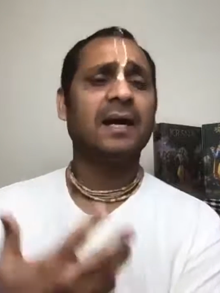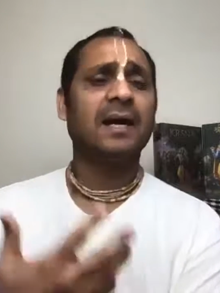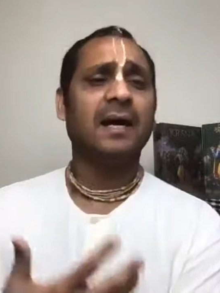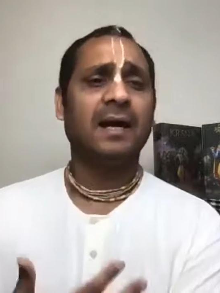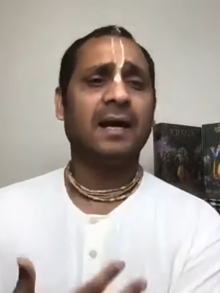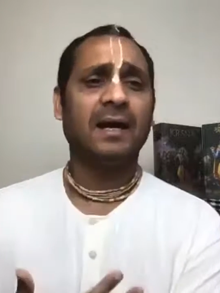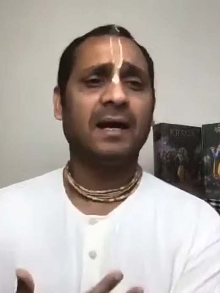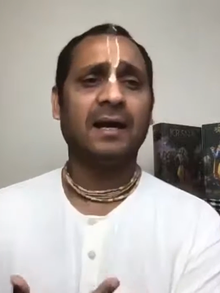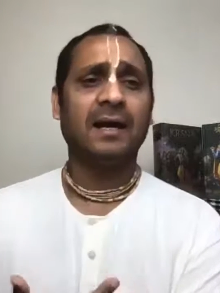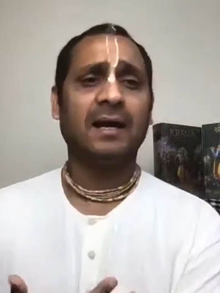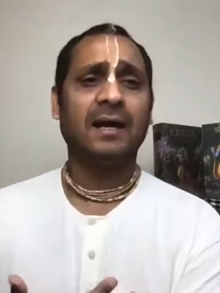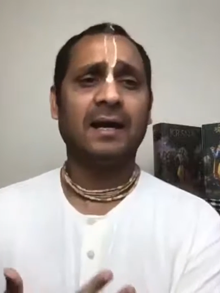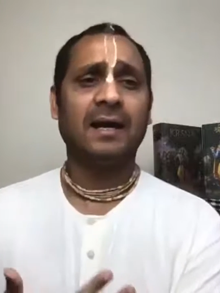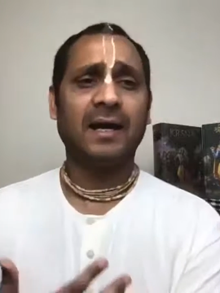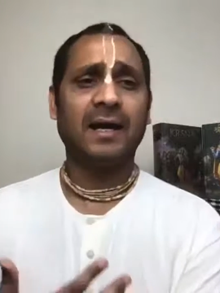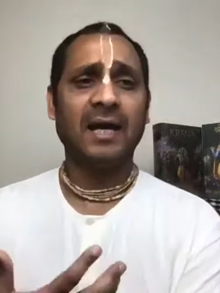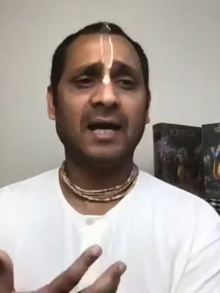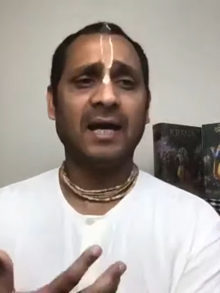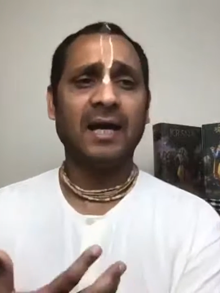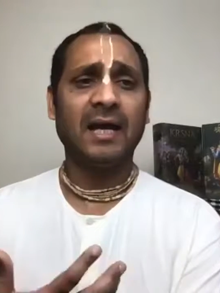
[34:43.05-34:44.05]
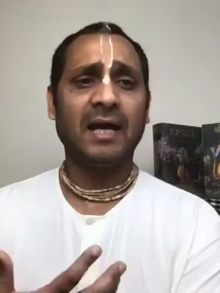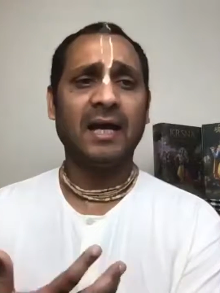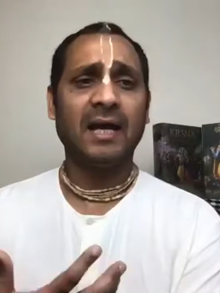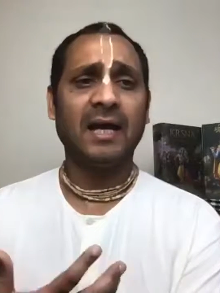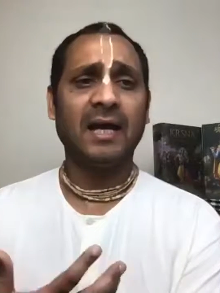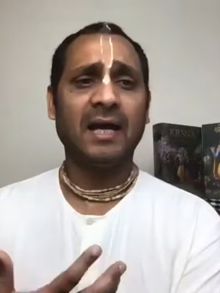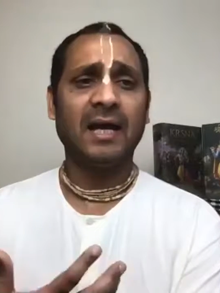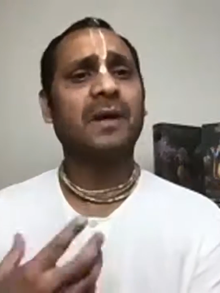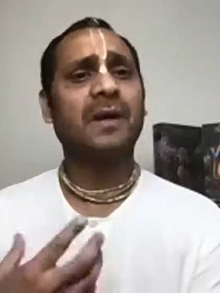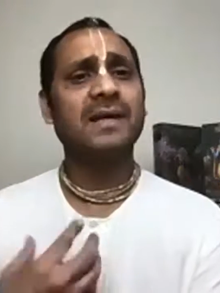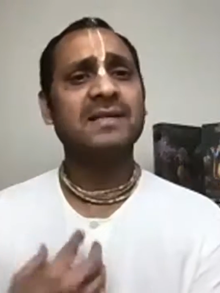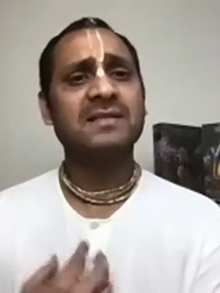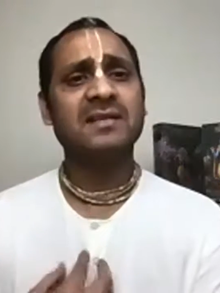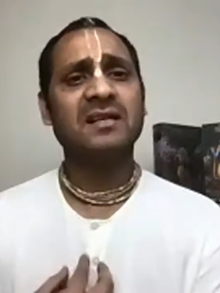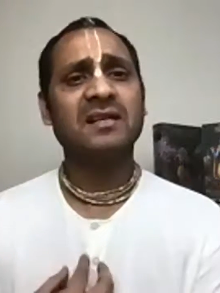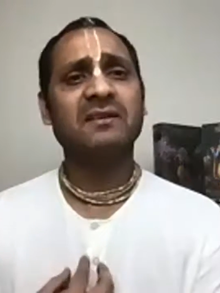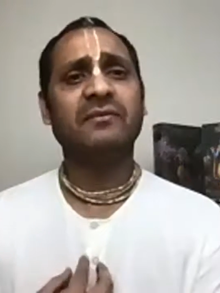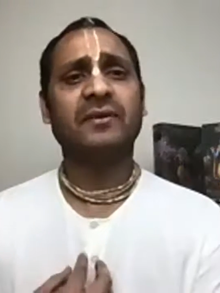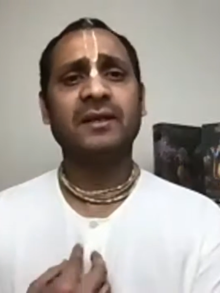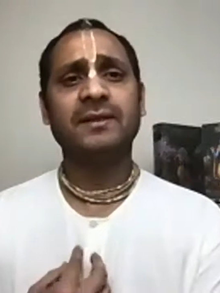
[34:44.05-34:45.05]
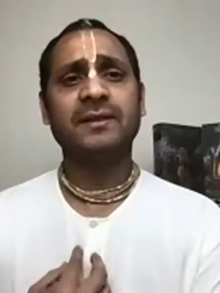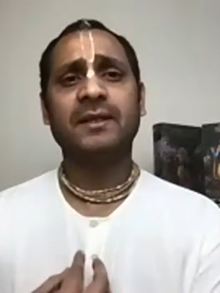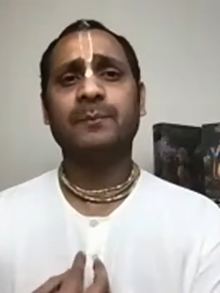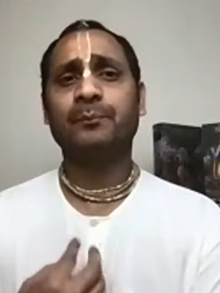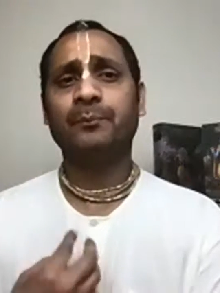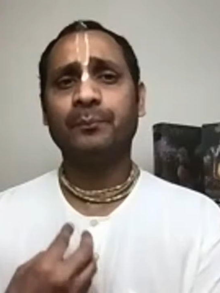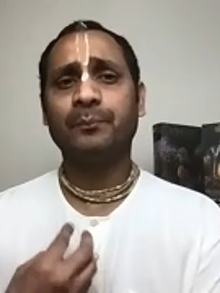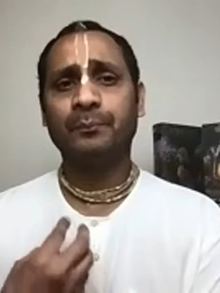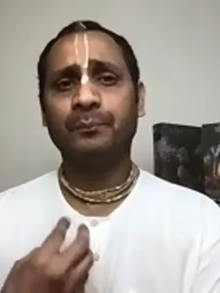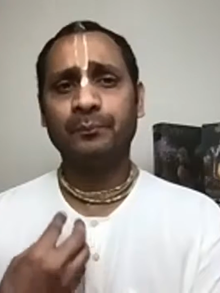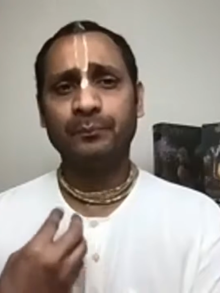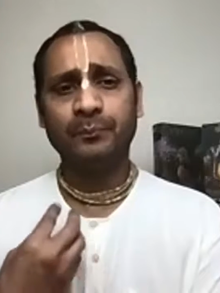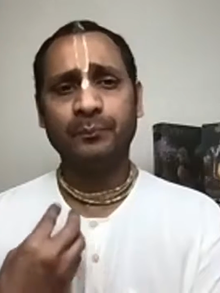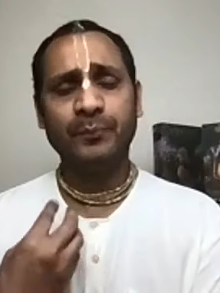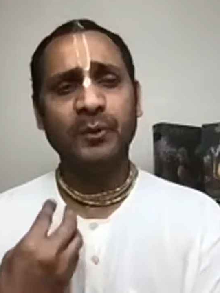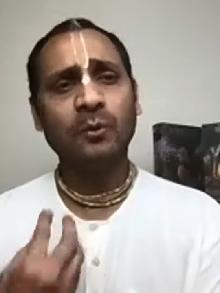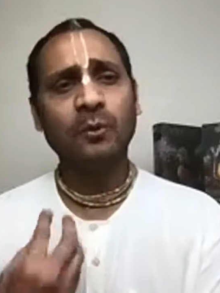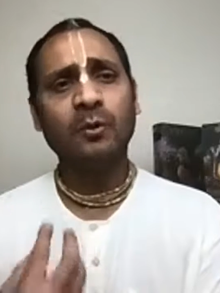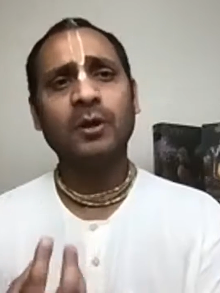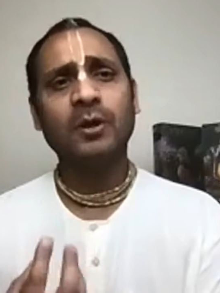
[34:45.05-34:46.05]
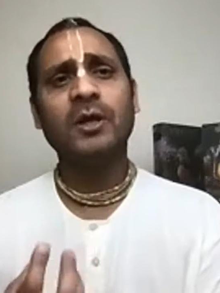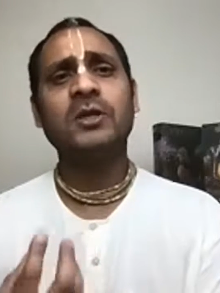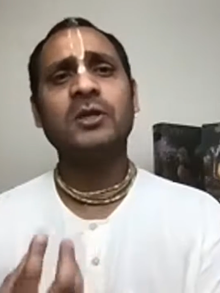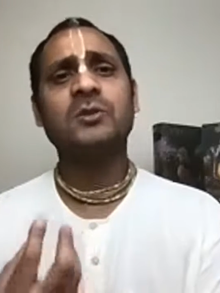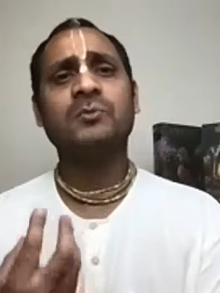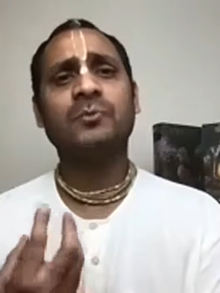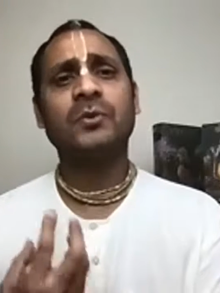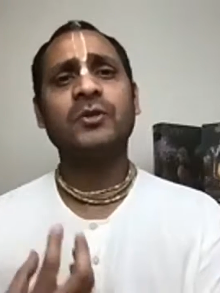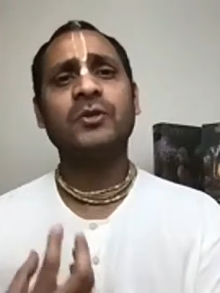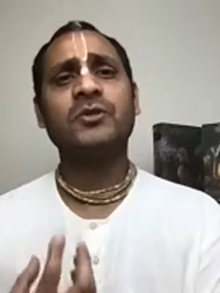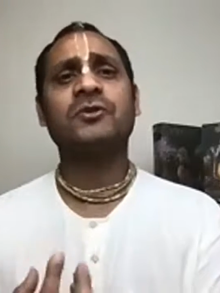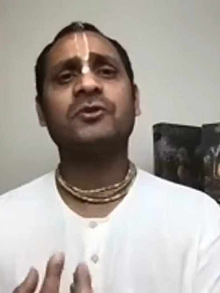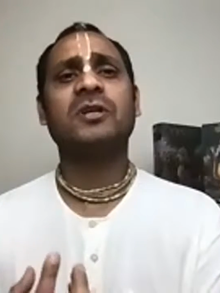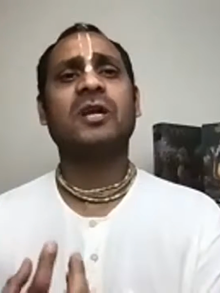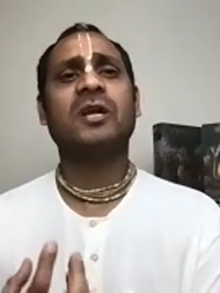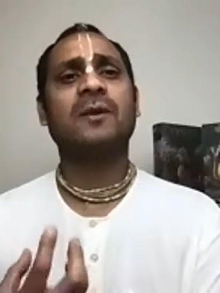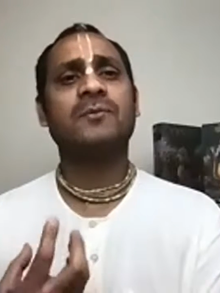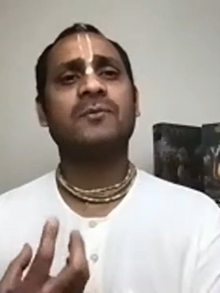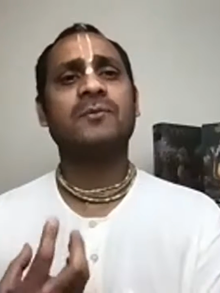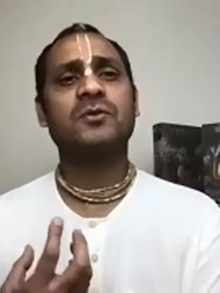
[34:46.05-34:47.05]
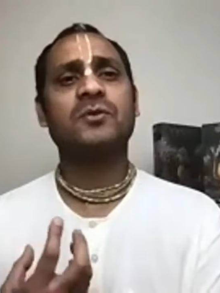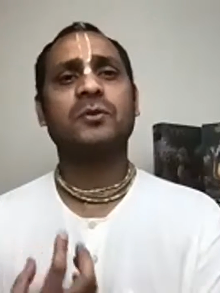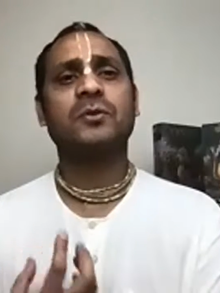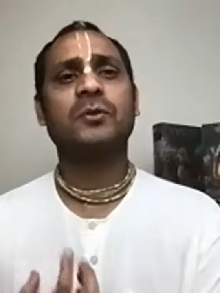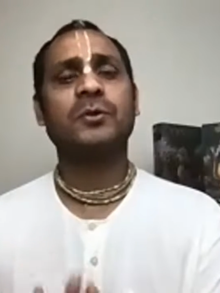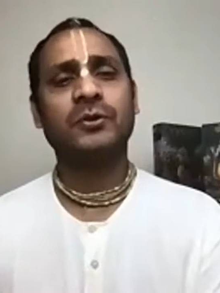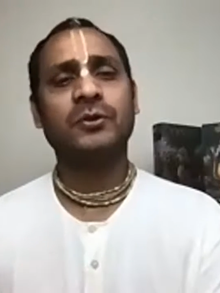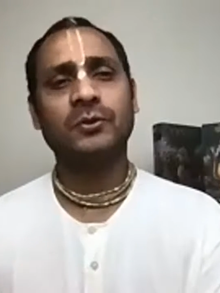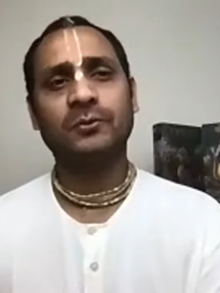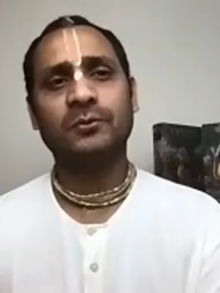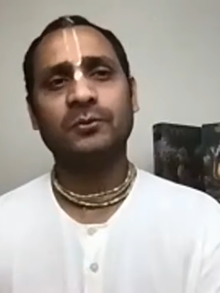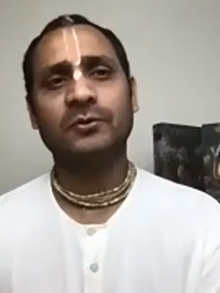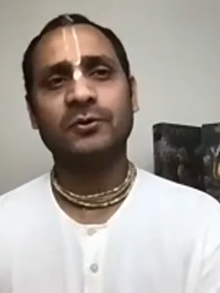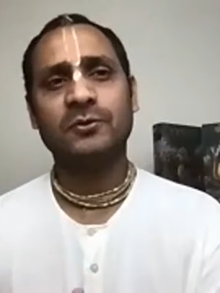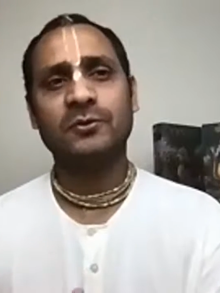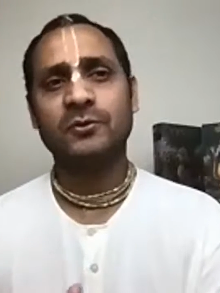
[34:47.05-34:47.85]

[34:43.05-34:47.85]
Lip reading: I have absorbed myself in the purely spiritual absolute truth.